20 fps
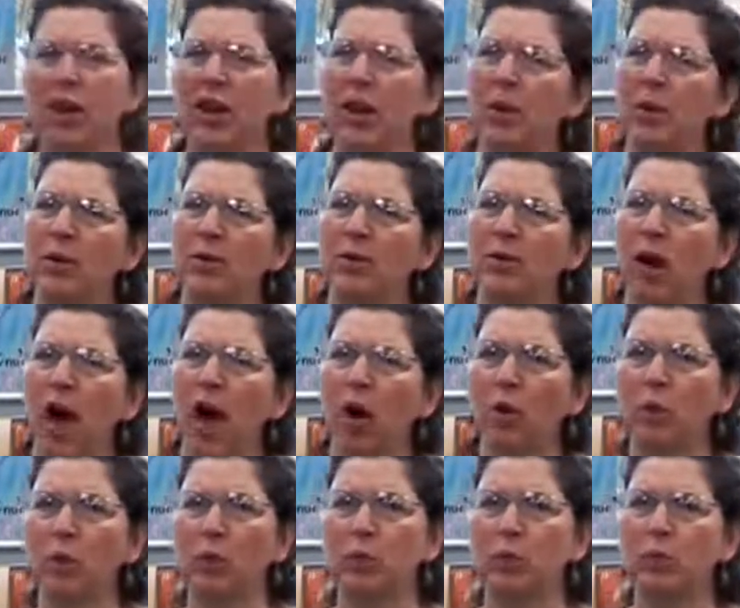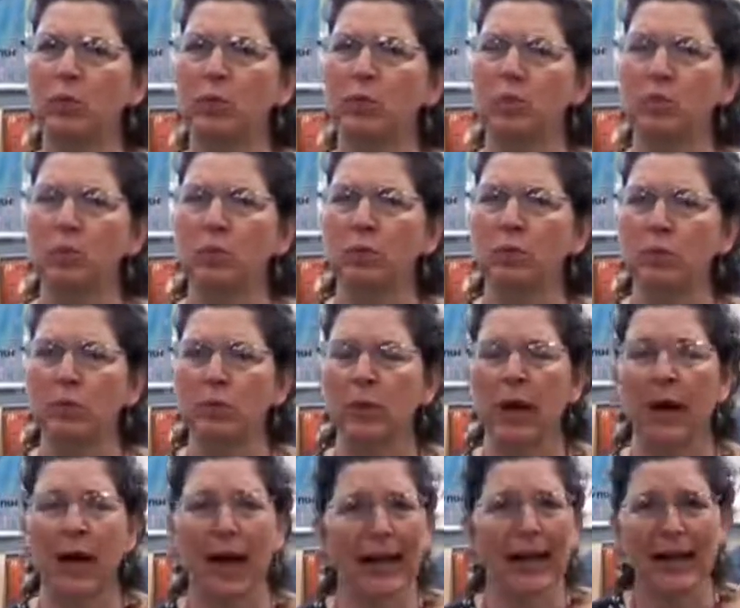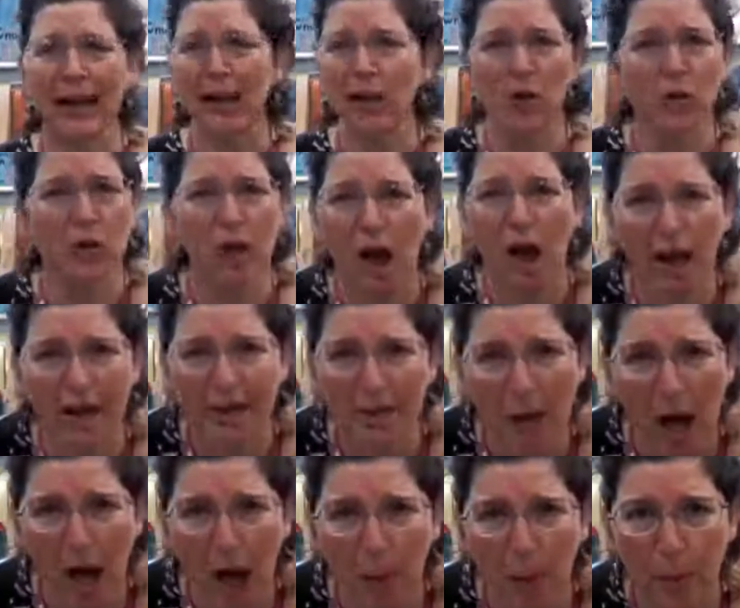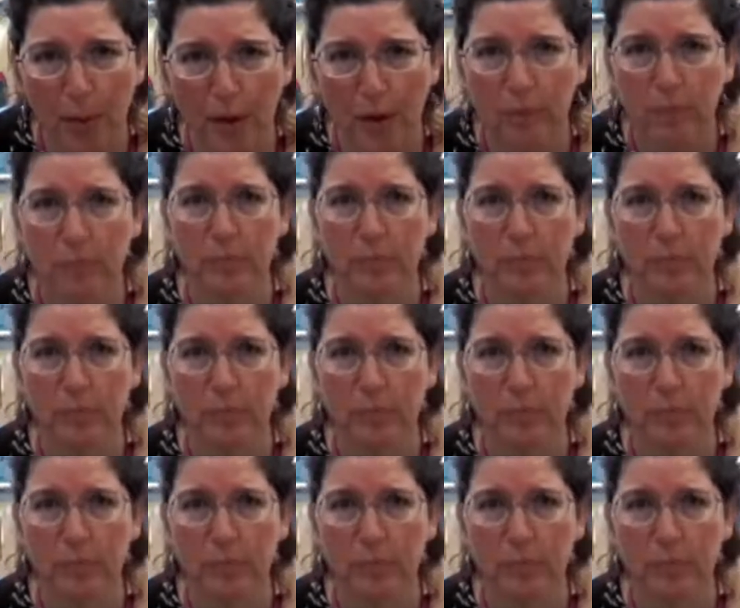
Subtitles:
to and fro. And can you tie them up?